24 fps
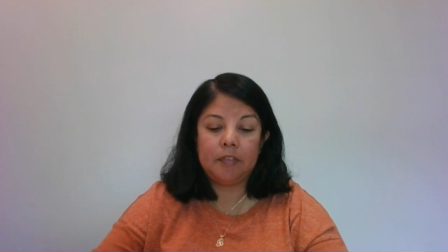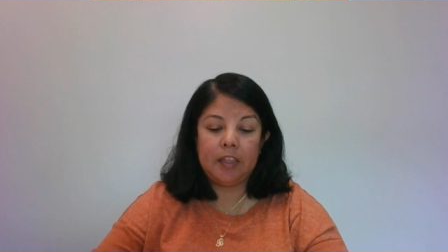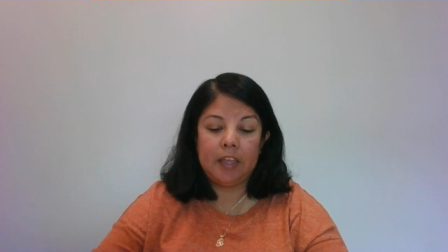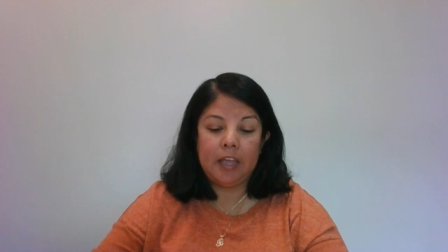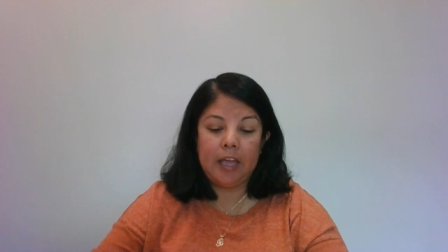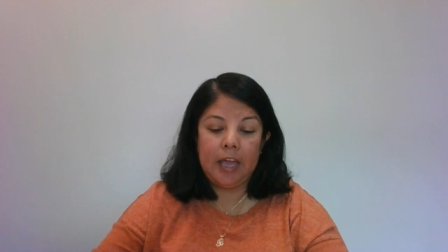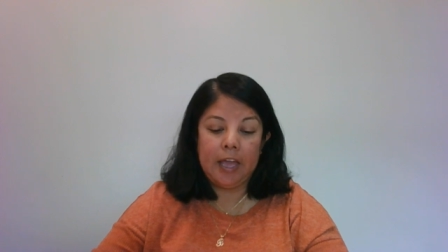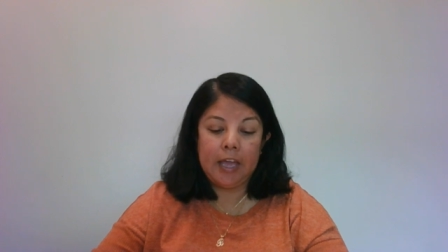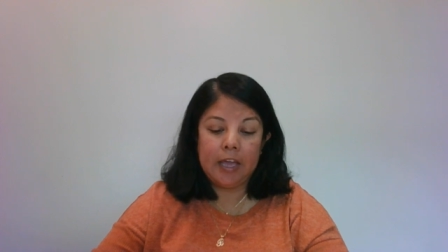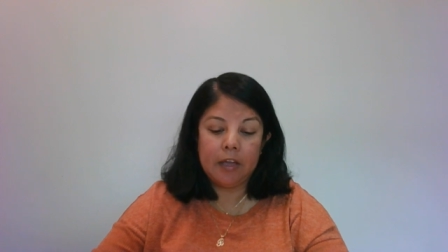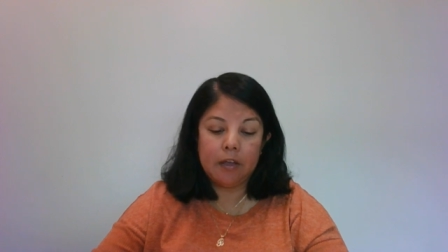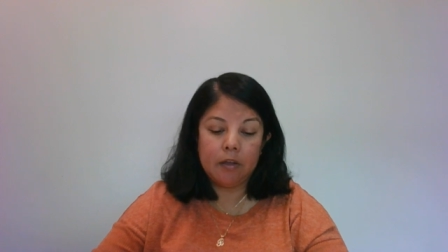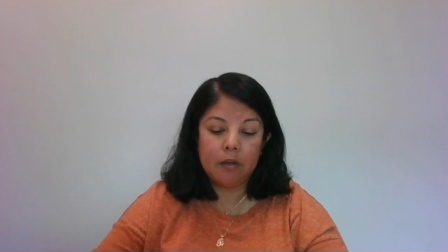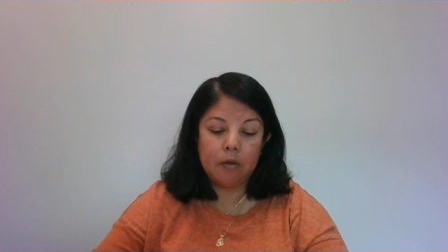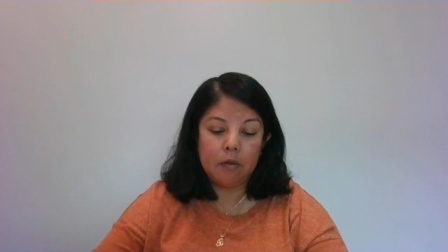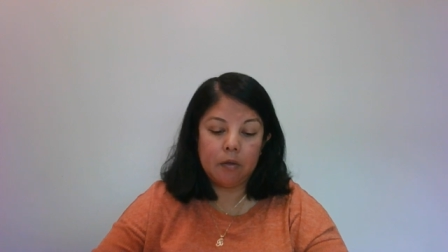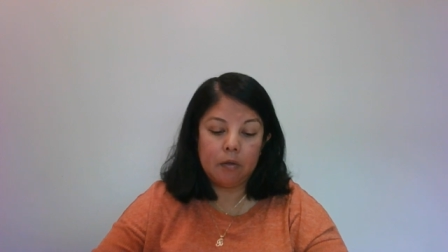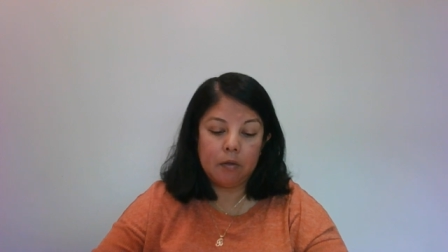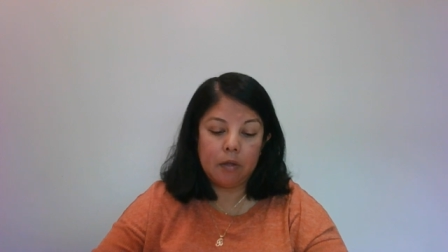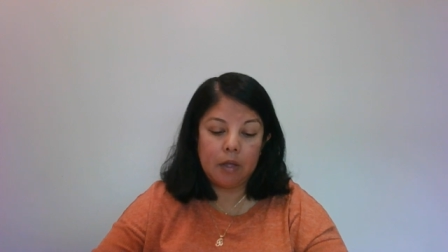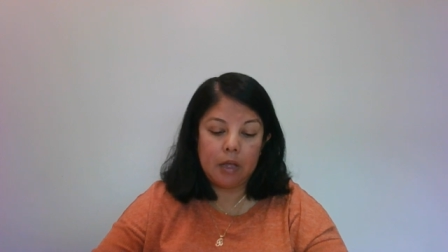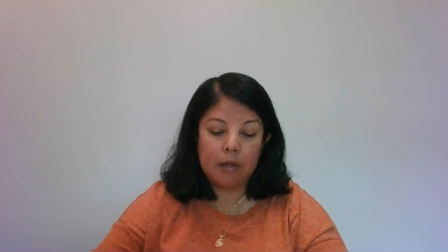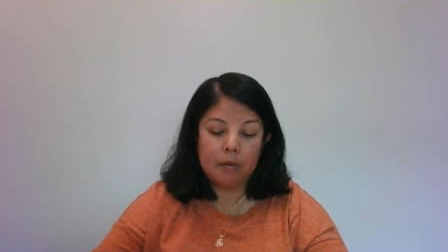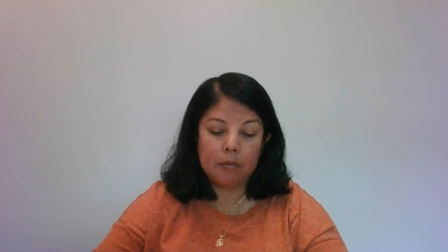the
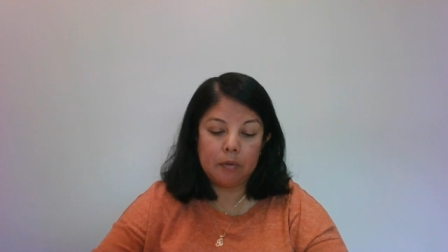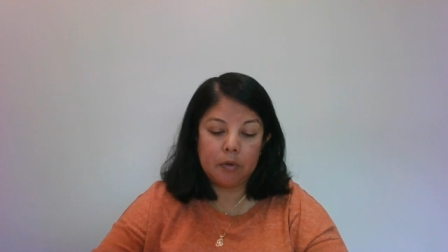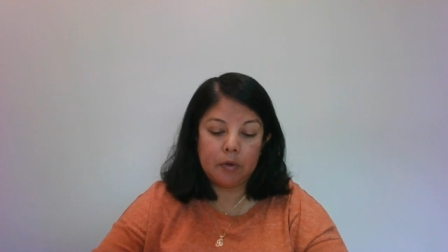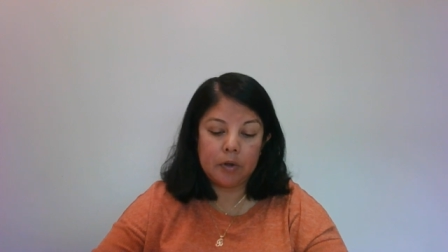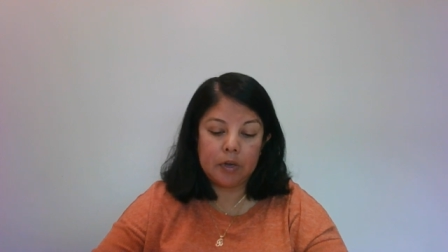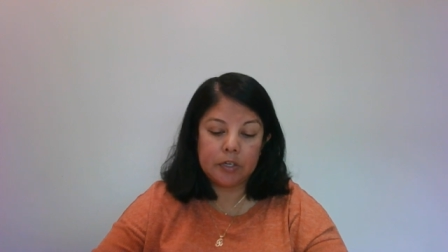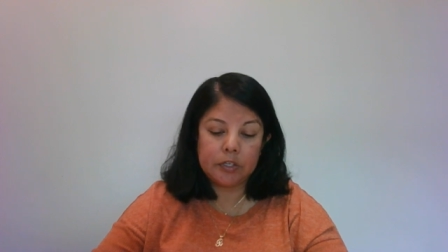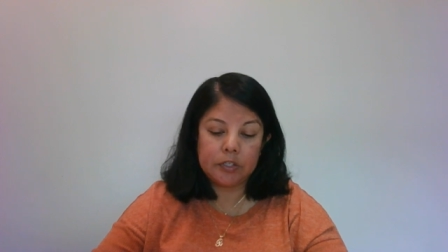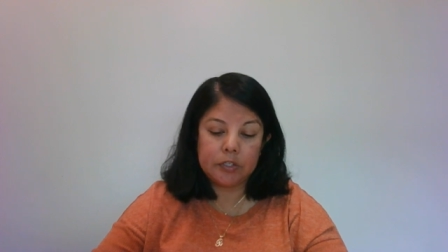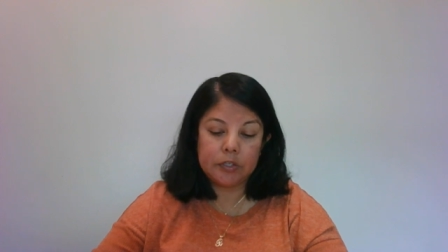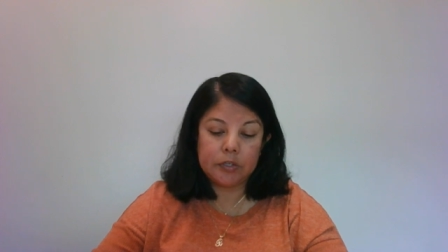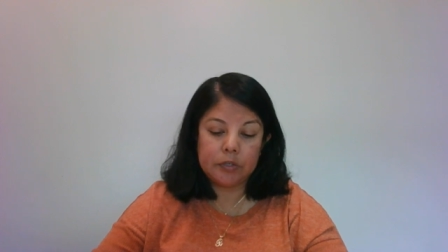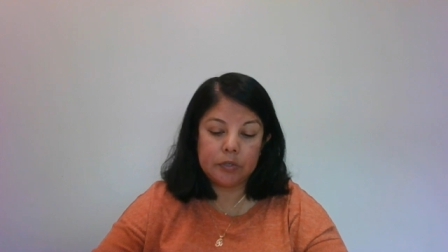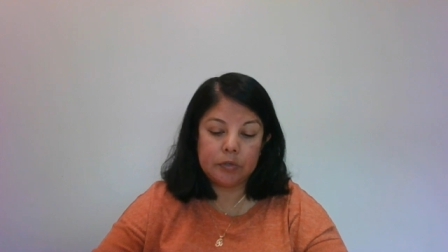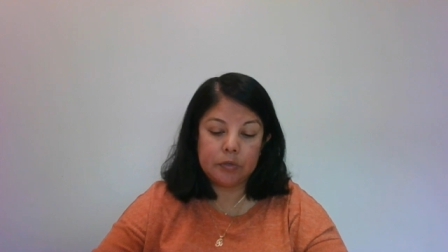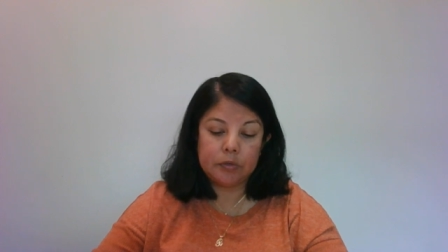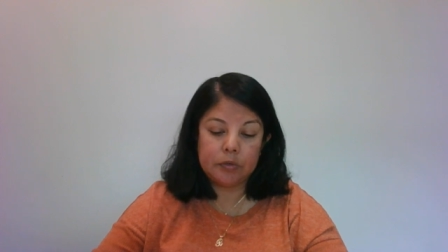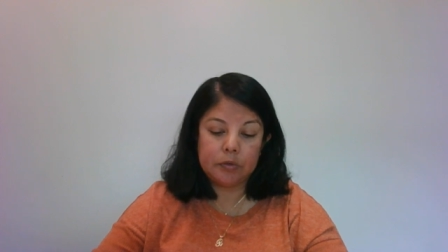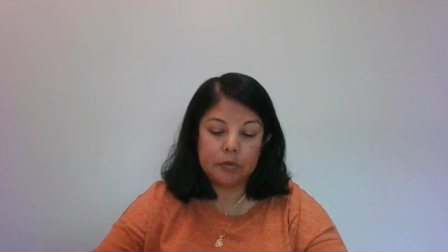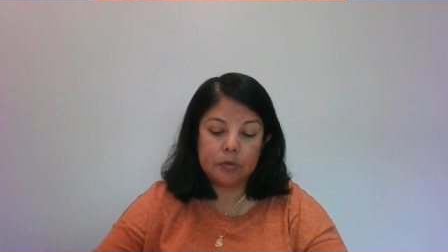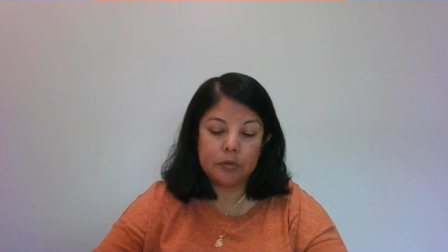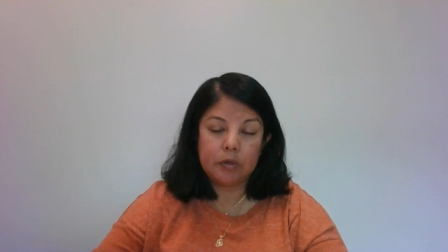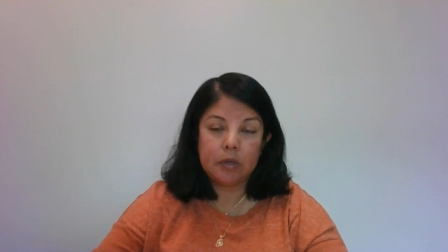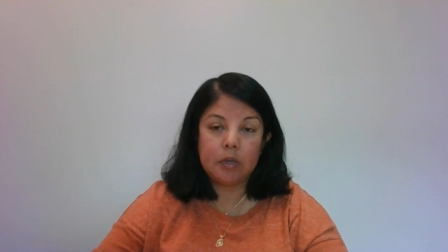ankle, I'm going
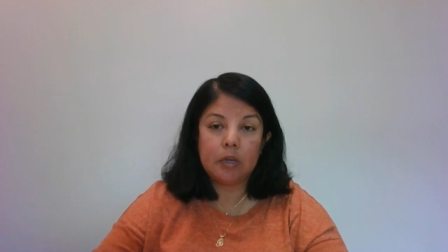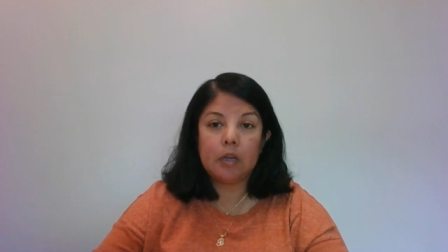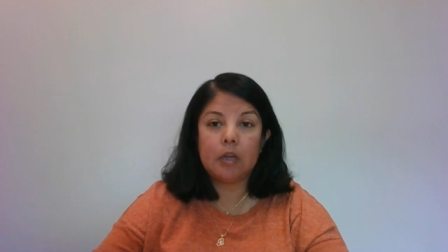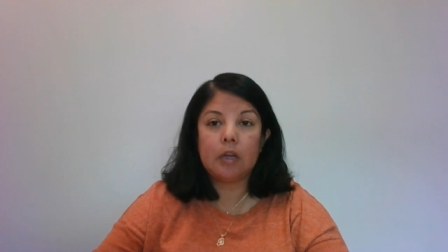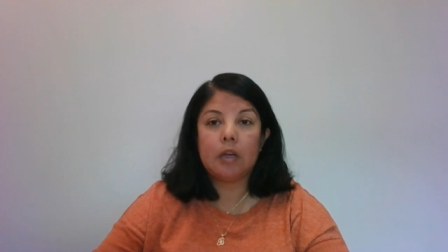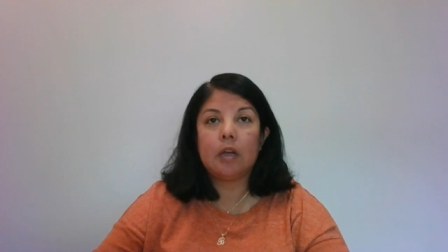to